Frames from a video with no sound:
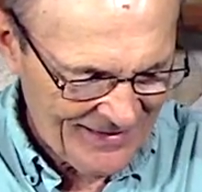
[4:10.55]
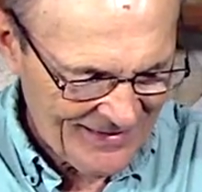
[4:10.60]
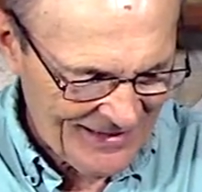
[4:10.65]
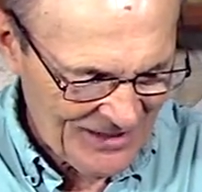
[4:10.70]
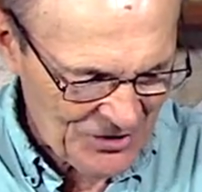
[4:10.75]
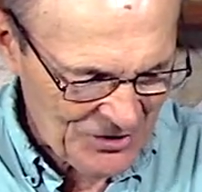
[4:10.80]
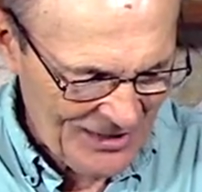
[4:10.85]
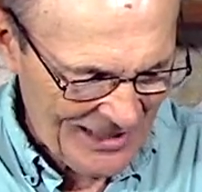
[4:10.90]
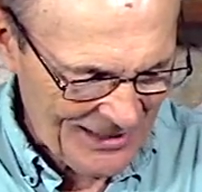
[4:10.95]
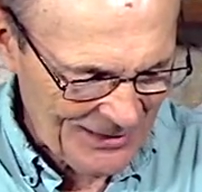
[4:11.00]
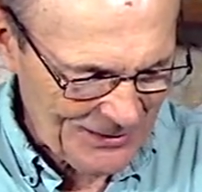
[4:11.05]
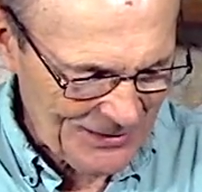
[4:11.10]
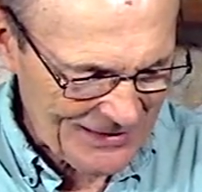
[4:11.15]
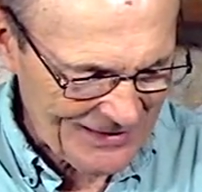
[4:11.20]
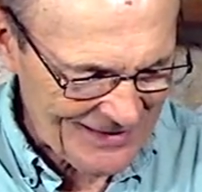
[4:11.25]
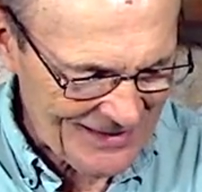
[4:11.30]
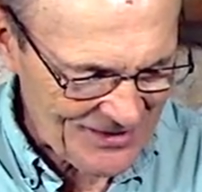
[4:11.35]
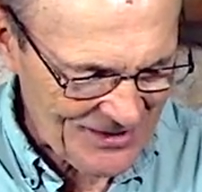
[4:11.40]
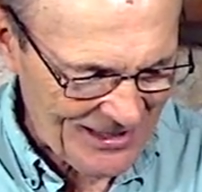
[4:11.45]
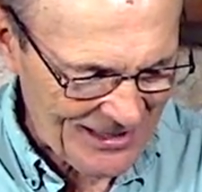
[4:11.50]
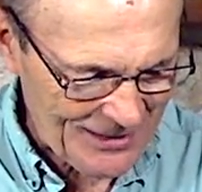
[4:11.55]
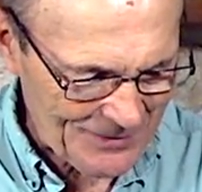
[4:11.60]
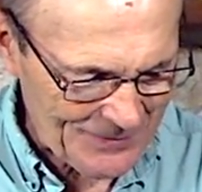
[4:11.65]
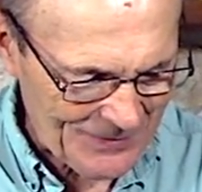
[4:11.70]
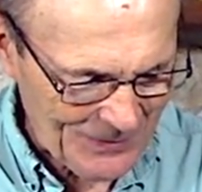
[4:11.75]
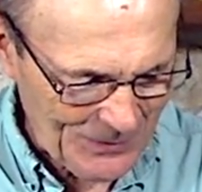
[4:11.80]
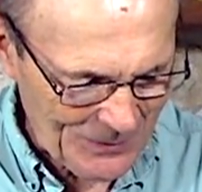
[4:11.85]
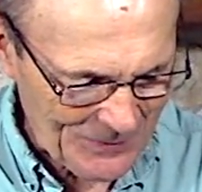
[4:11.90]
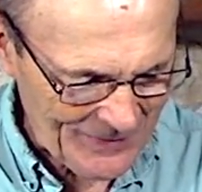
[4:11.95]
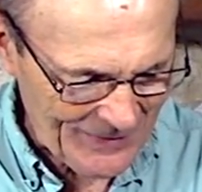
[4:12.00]
Let's take a look at this other
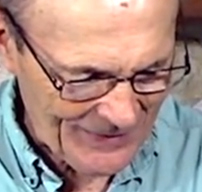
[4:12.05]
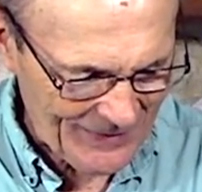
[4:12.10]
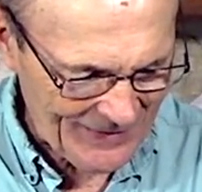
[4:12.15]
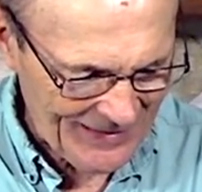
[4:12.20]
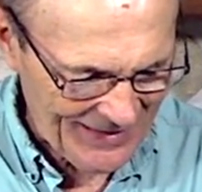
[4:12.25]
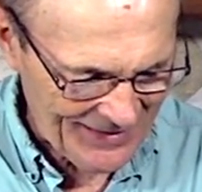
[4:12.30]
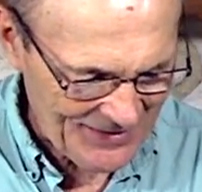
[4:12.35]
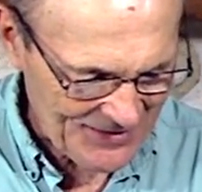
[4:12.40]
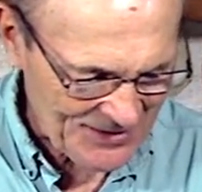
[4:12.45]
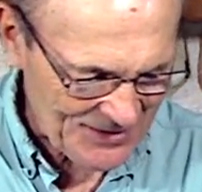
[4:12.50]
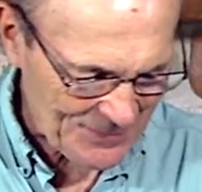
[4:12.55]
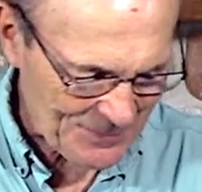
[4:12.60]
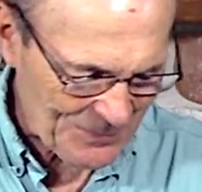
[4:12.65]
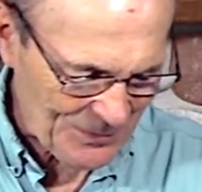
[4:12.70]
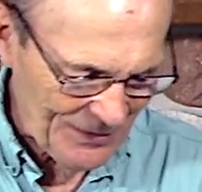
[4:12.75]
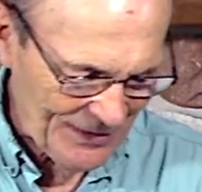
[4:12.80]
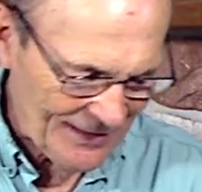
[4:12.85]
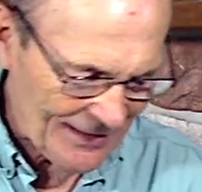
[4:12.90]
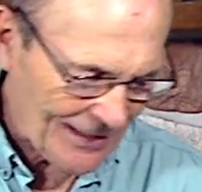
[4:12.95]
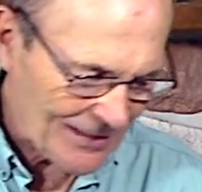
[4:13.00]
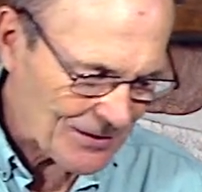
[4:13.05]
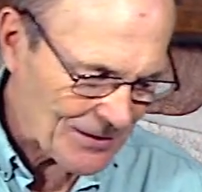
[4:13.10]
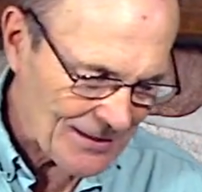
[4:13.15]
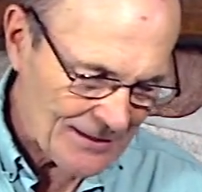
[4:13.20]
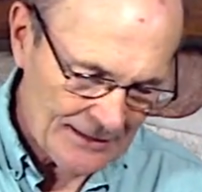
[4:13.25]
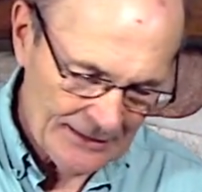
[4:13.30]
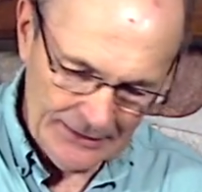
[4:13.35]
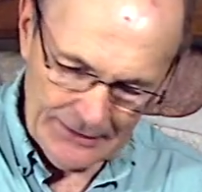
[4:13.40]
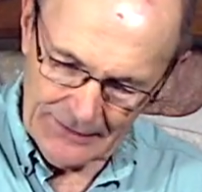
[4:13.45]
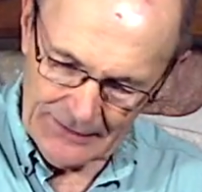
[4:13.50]
one over here. Now this is pretty, I'm
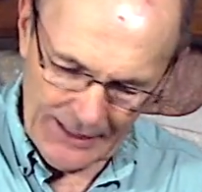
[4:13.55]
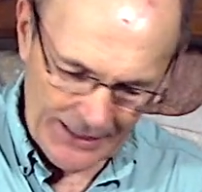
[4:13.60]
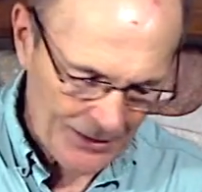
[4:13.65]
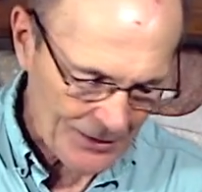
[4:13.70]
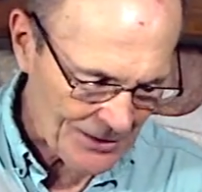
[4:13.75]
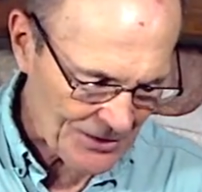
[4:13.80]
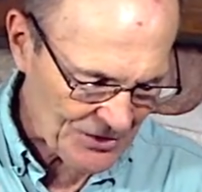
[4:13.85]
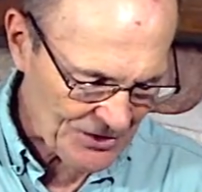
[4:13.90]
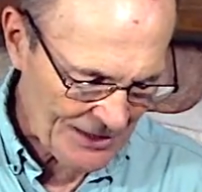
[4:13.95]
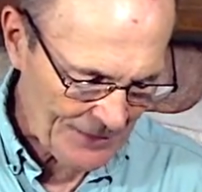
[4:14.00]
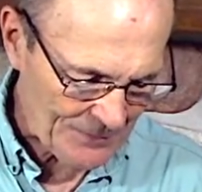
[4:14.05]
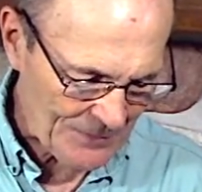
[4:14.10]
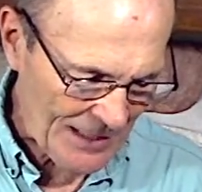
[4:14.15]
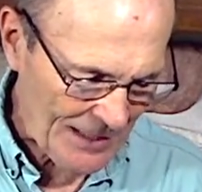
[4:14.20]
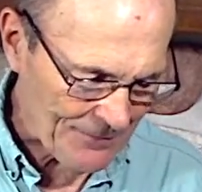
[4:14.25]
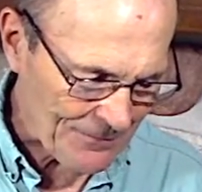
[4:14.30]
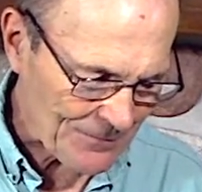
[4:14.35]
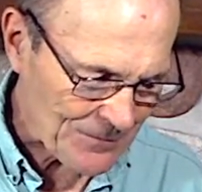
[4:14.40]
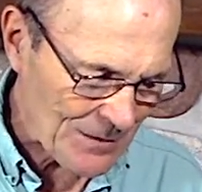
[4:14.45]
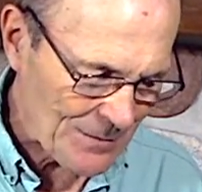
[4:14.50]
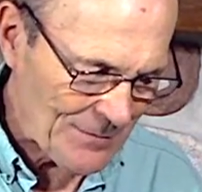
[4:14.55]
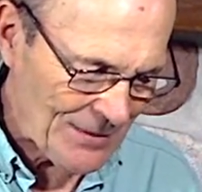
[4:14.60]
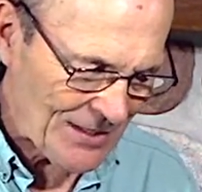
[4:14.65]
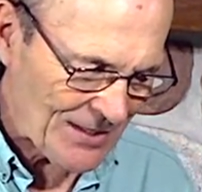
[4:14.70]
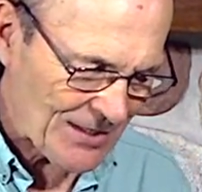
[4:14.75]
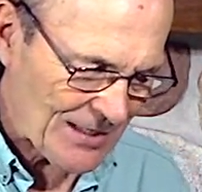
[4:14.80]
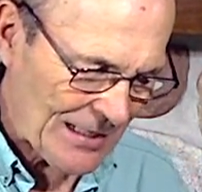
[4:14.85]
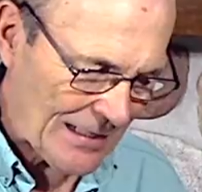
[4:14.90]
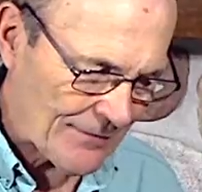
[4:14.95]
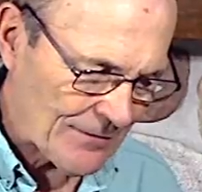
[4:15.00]
gonna skip that one for a
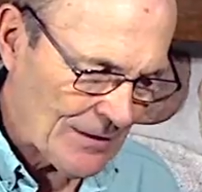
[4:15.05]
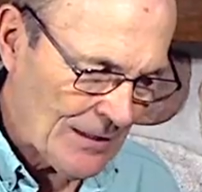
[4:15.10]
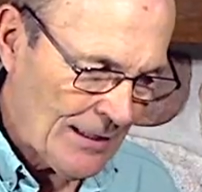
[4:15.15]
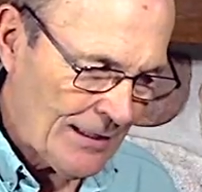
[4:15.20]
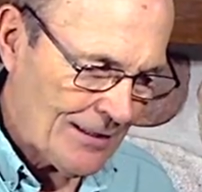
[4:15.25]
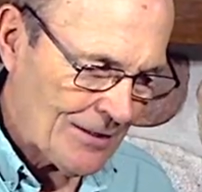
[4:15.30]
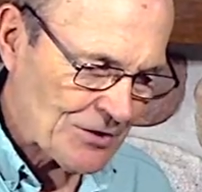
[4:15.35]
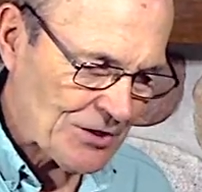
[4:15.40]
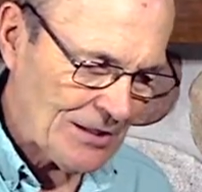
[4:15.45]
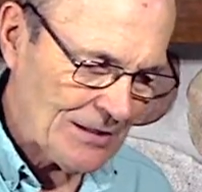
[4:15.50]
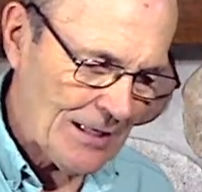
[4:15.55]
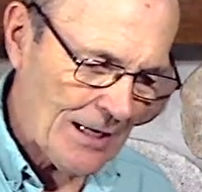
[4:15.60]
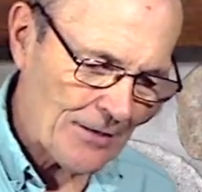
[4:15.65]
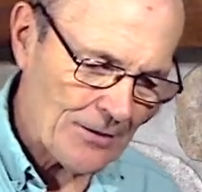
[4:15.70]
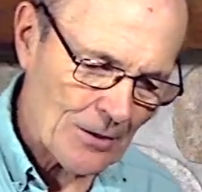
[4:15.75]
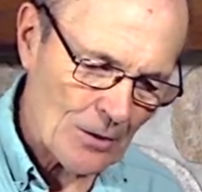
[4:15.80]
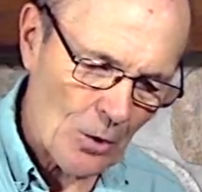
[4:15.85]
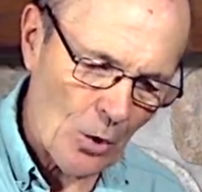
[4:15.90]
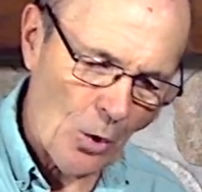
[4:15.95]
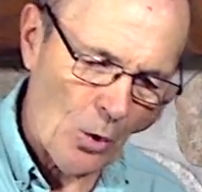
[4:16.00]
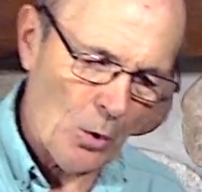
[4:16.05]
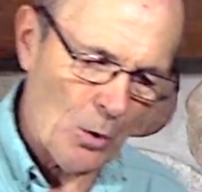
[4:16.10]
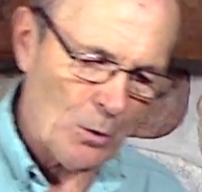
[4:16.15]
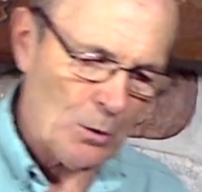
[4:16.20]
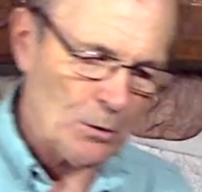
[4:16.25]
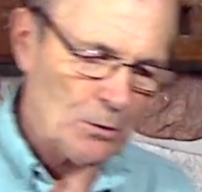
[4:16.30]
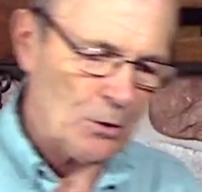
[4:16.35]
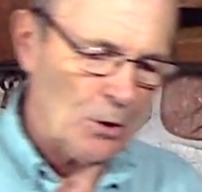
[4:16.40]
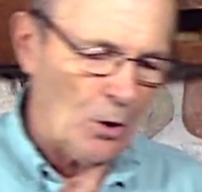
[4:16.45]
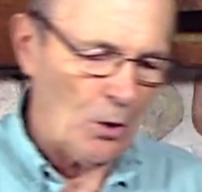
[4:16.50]
minute, Kevin. Here's another
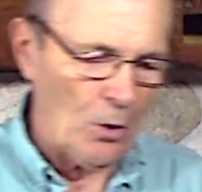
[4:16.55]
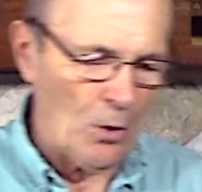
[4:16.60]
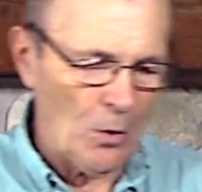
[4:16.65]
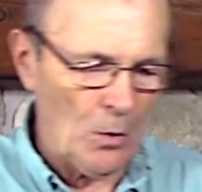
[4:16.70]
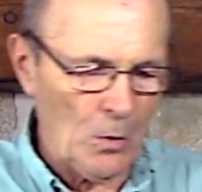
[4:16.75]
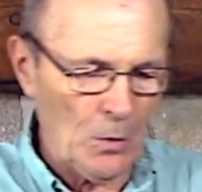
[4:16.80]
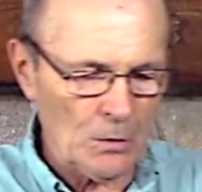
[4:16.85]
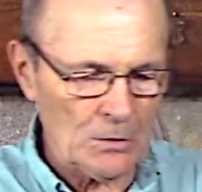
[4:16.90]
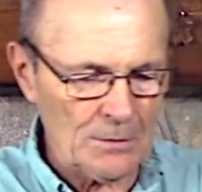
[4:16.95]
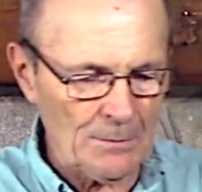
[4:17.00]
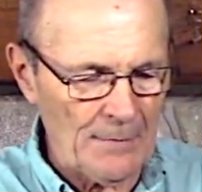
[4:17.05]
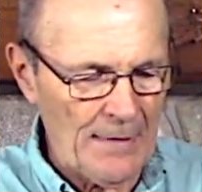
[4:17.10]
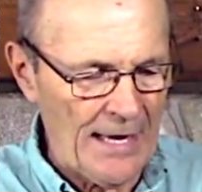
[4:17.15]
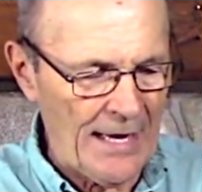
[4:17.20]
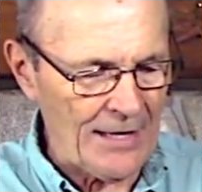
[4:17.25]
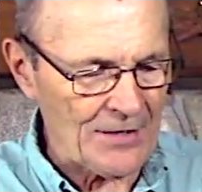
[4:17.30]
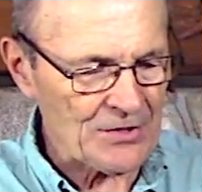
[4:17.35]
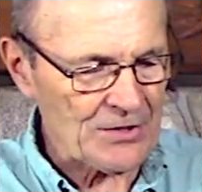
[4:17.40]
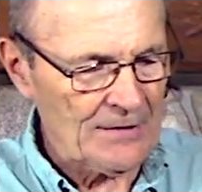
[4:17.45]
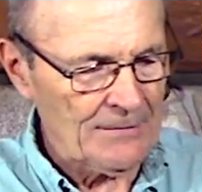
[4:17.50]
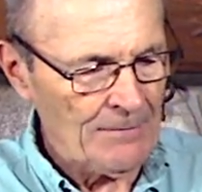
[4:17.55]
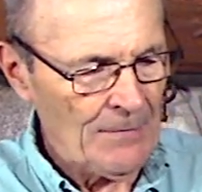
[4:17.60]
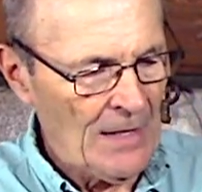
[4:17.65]
old mask.